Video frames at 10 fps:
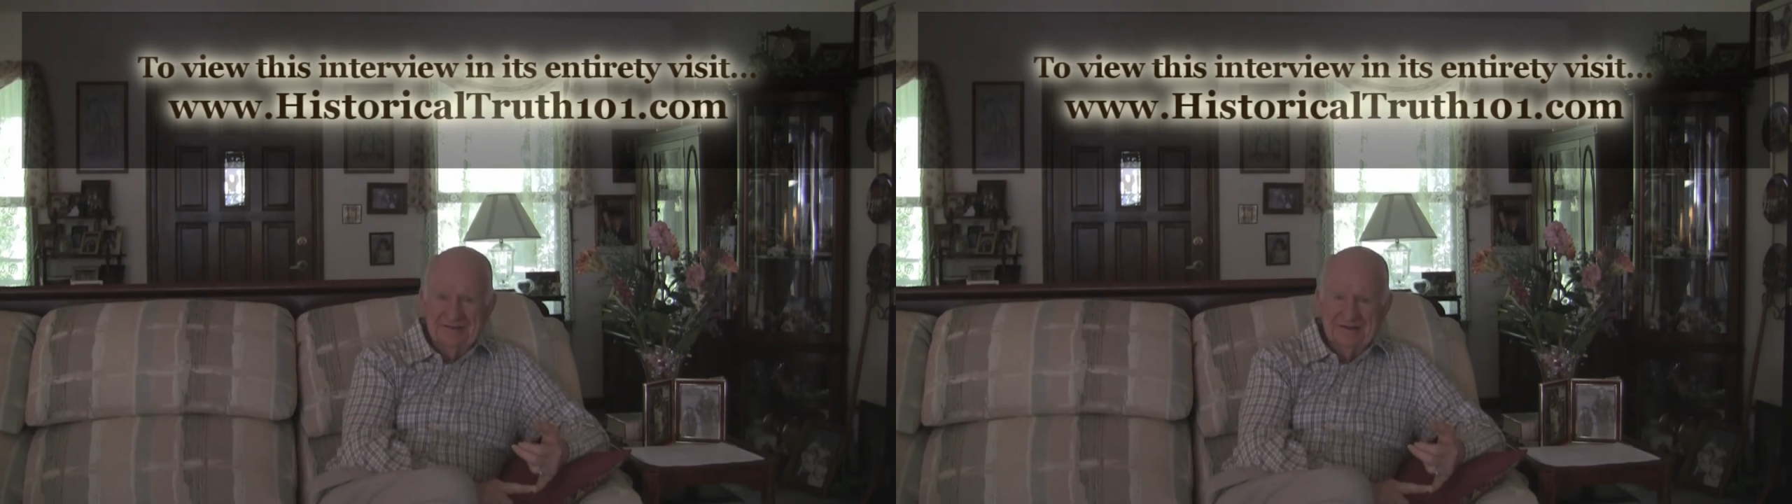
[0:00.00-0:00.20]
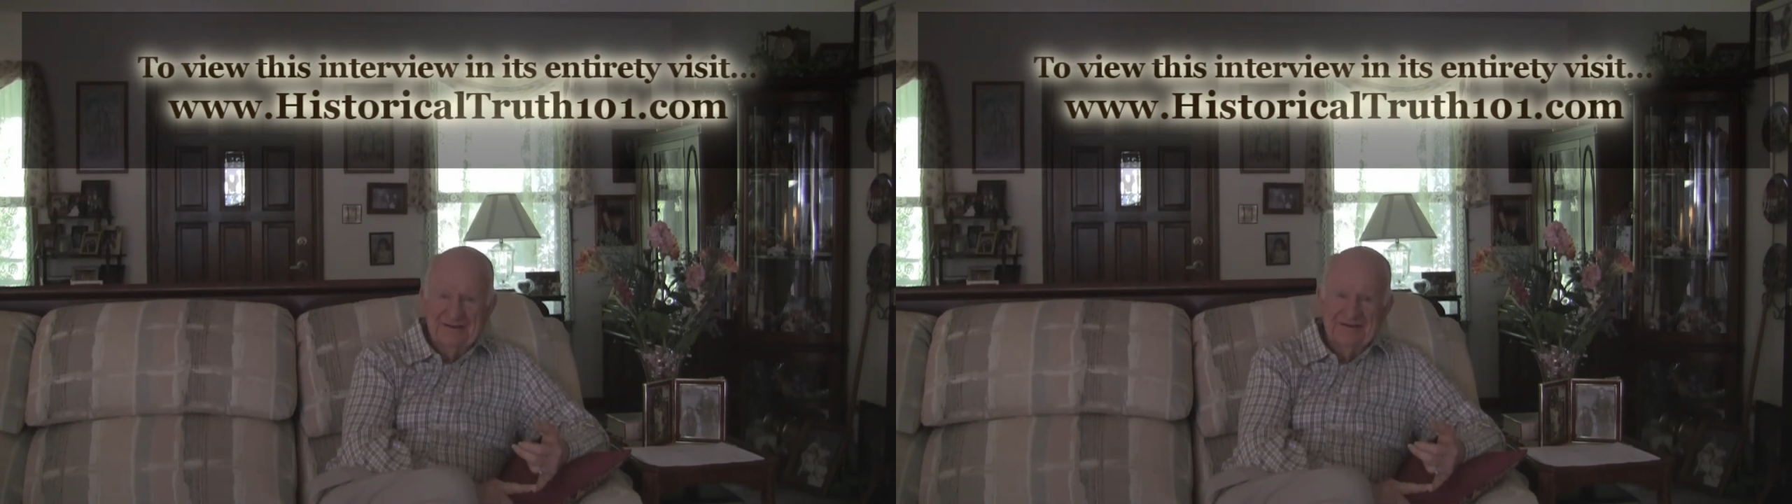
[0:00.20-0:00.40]

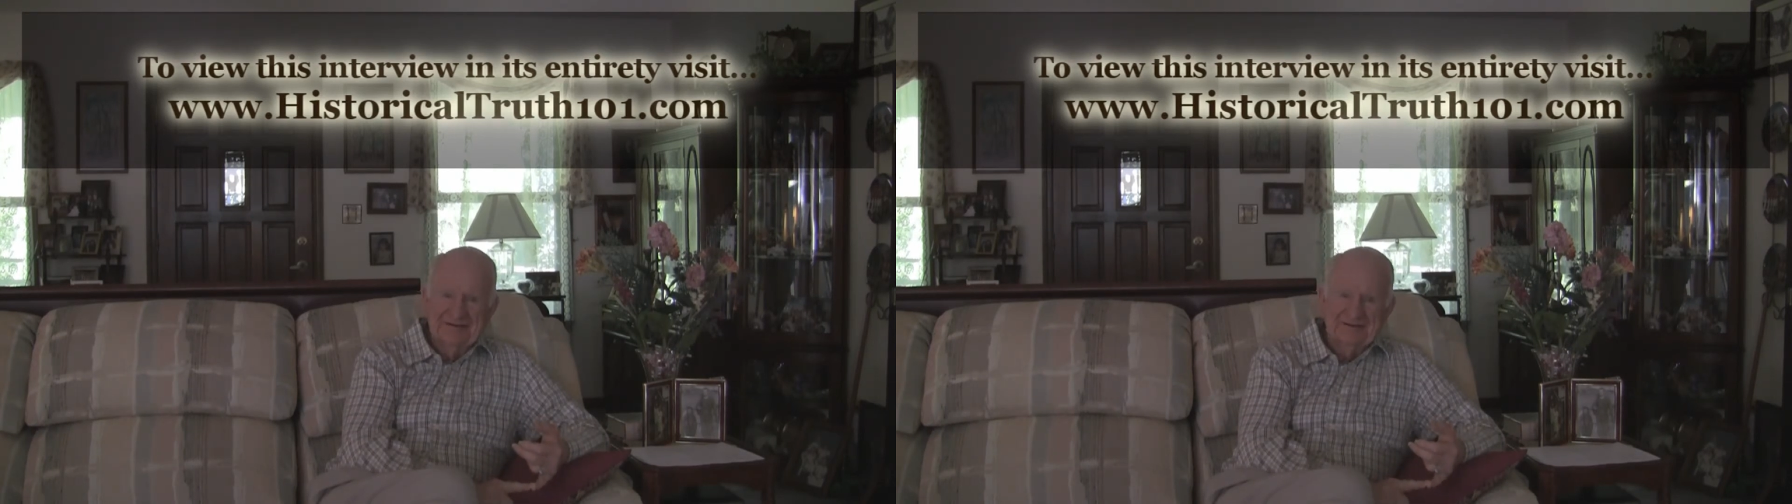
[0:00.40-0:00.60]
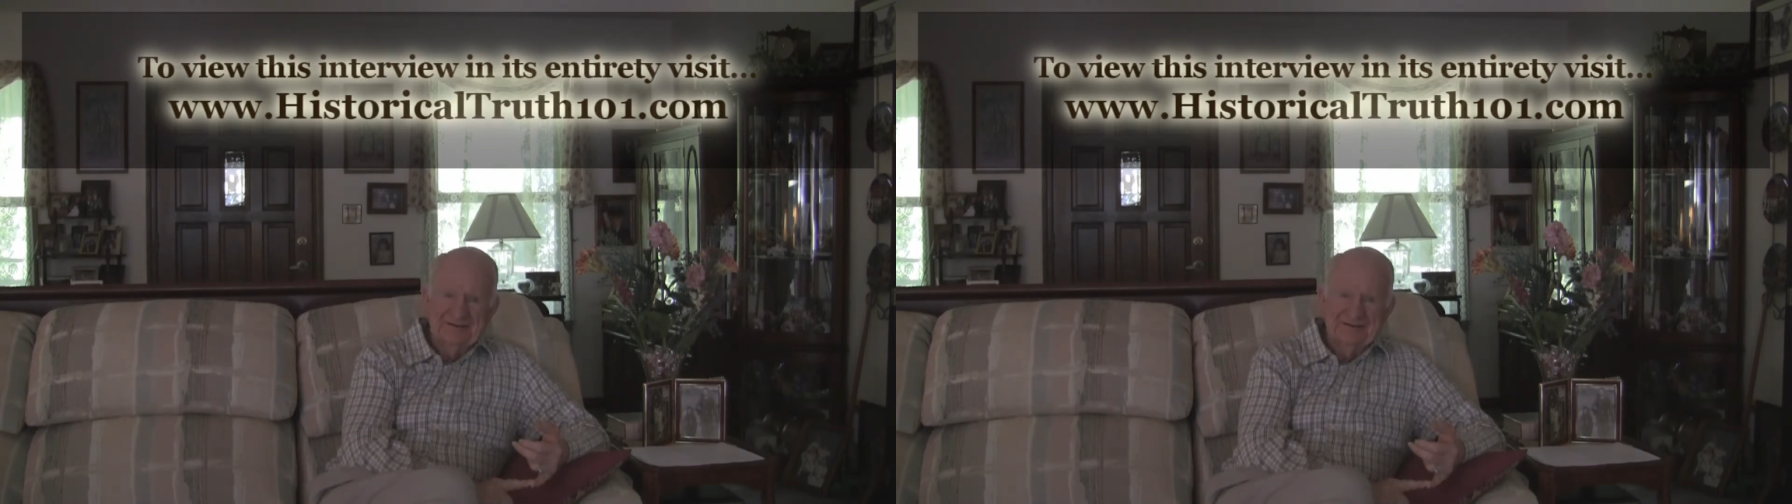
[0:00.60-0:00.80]
and he
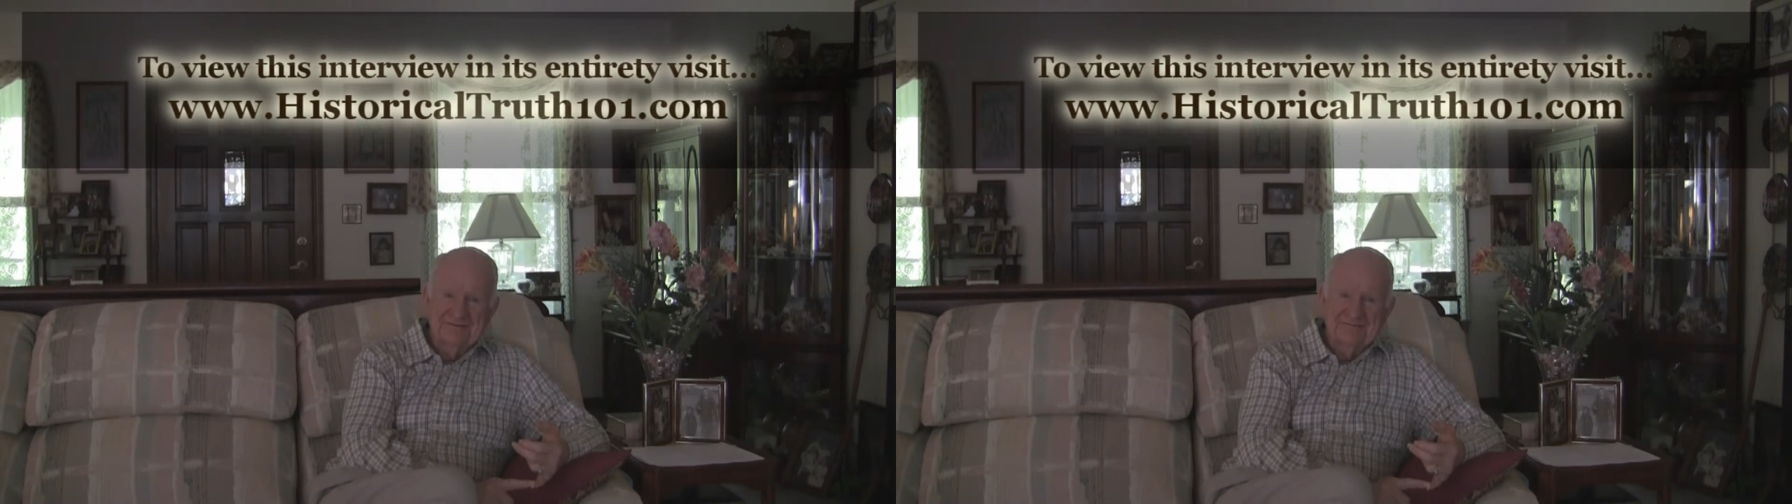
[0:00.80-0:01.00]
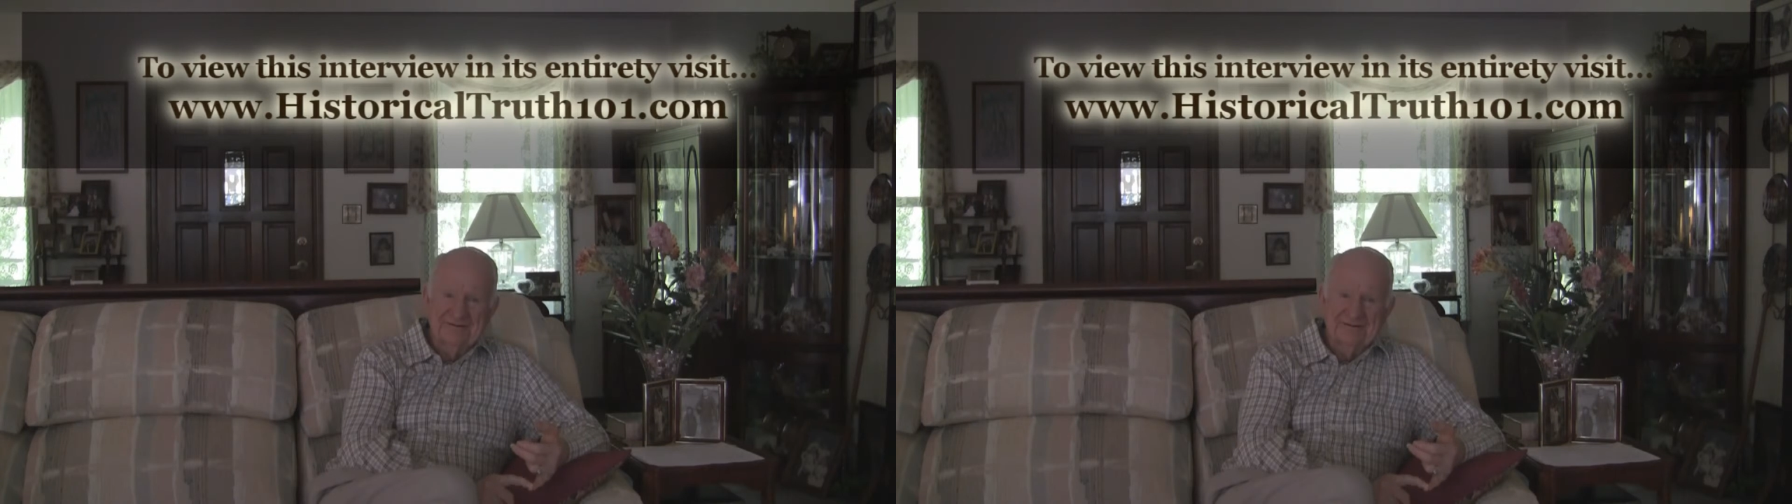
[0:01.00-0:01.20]
started
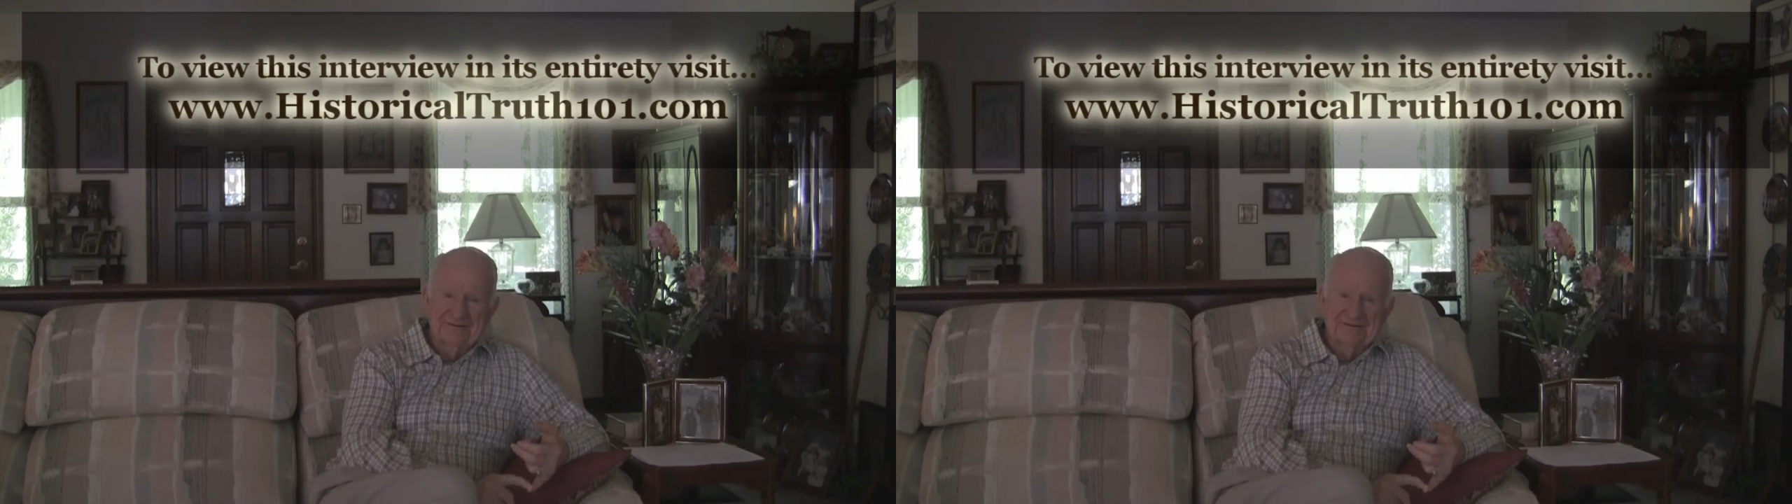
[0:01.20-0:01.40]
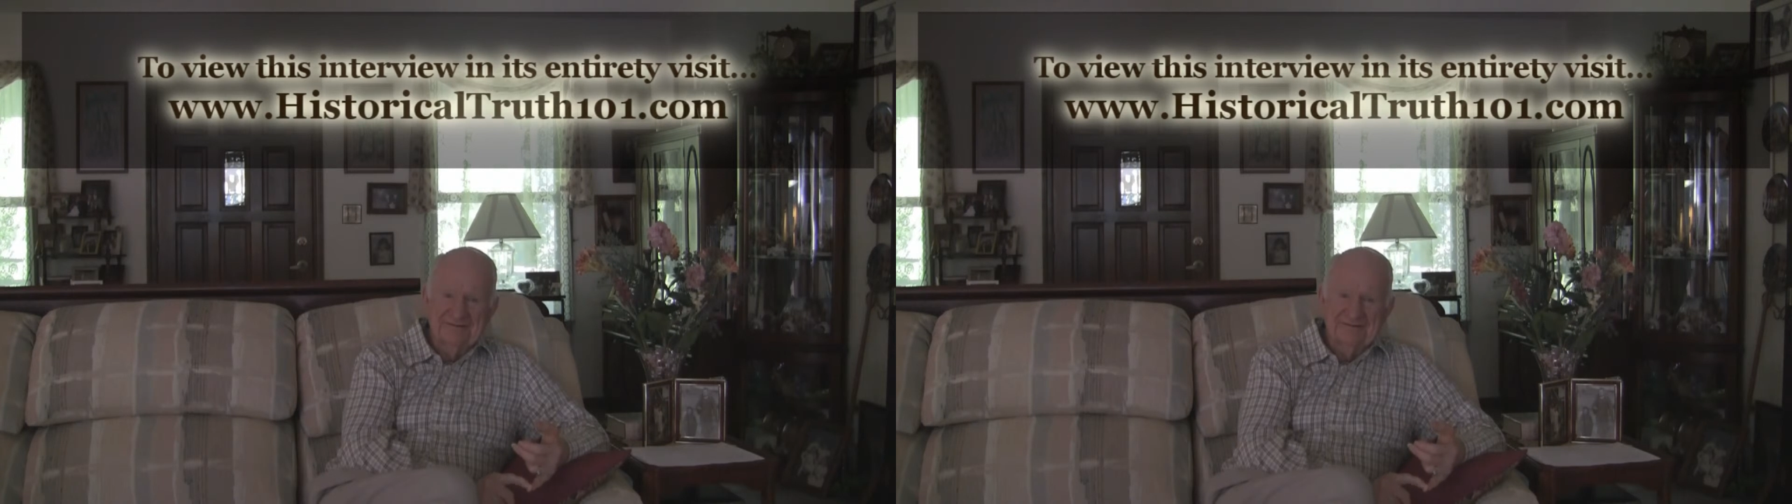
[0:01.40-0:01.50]
to work